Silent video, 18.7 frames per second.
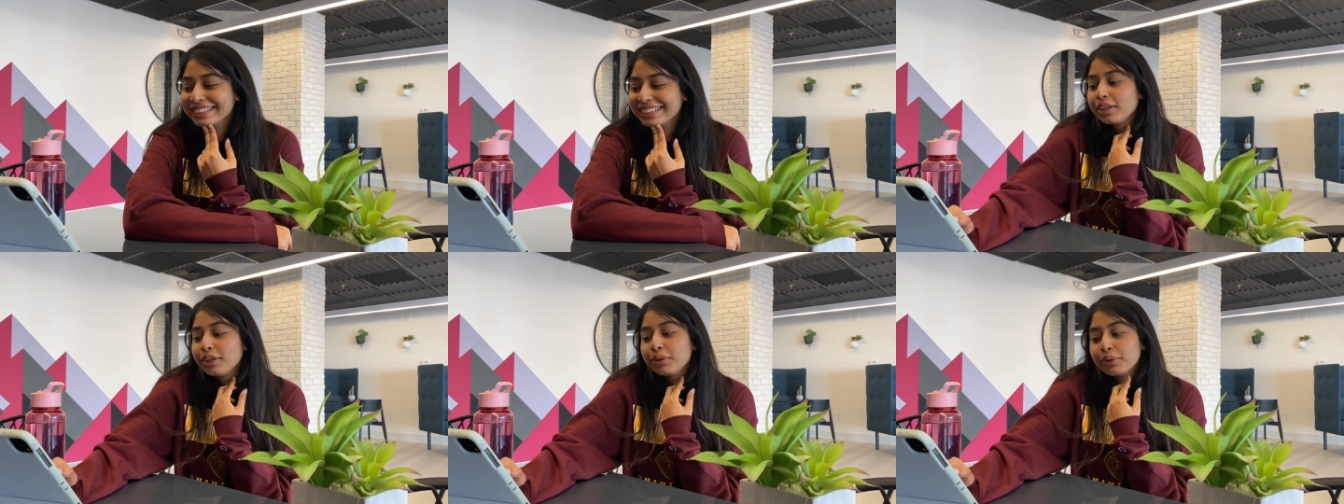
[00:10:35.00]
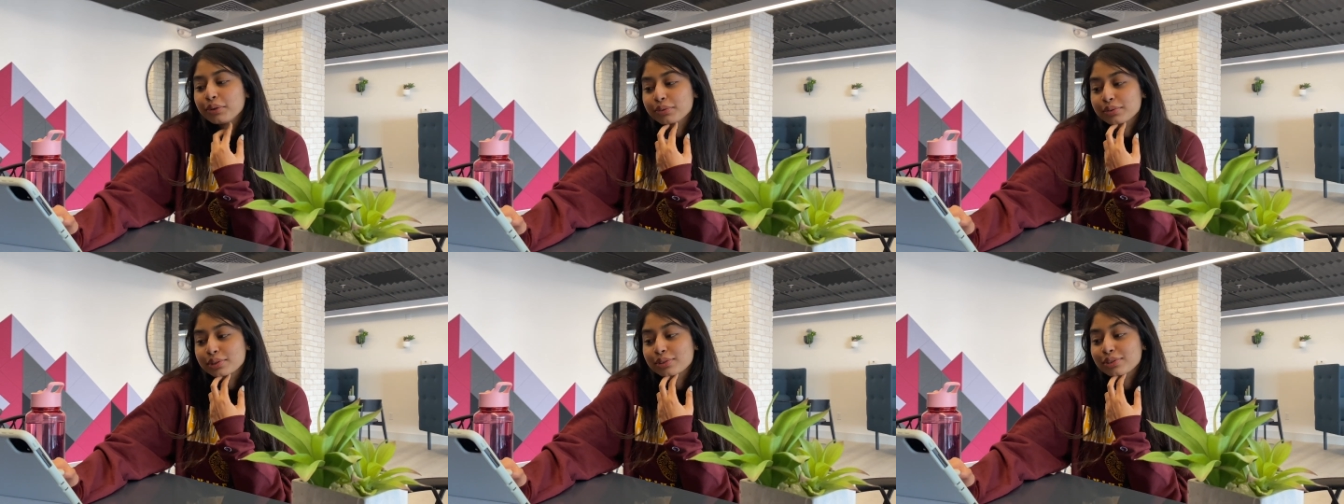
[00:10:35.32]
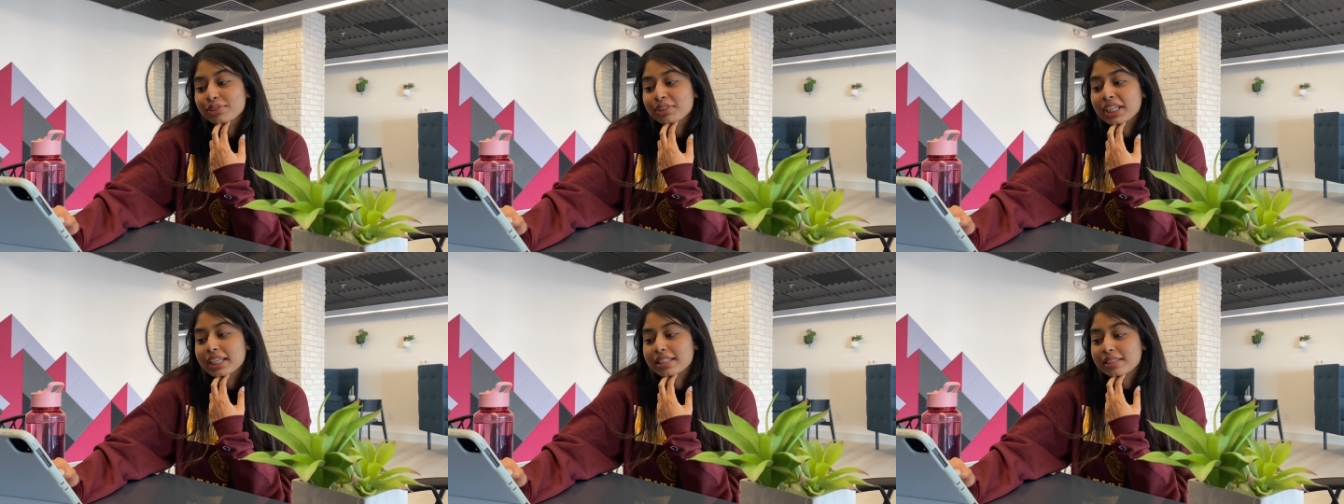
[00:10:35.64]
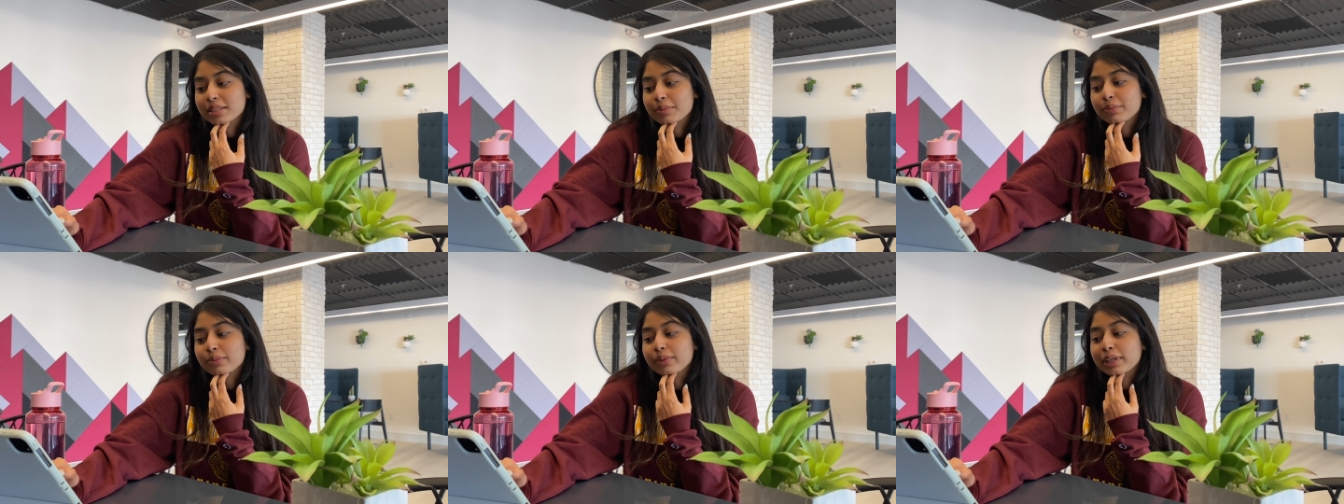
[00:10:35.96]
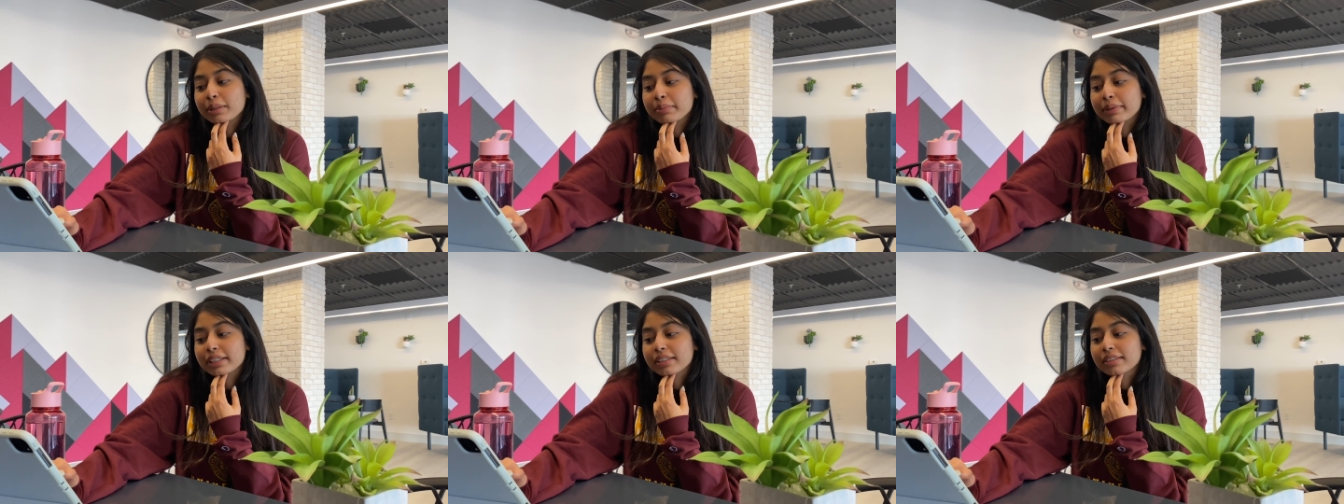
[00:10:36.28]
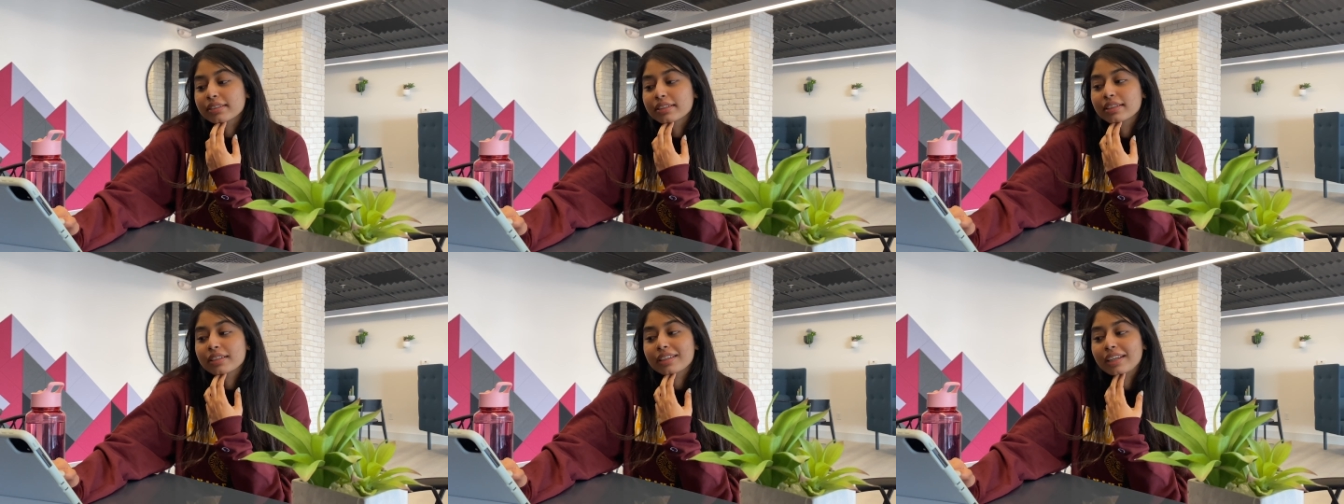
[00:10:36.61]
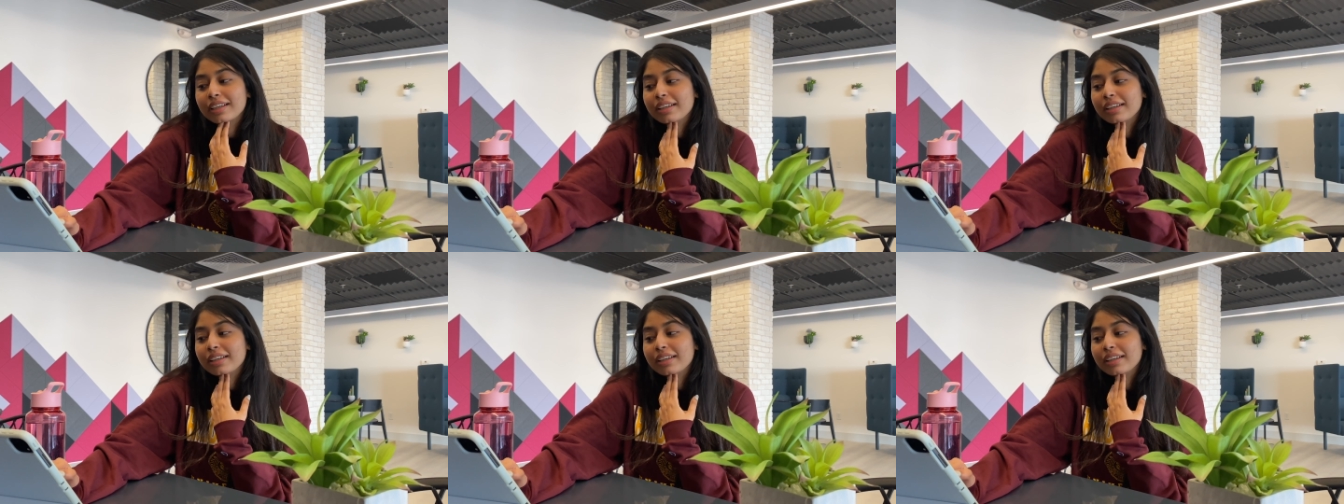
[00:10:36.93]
you used to dress up way better in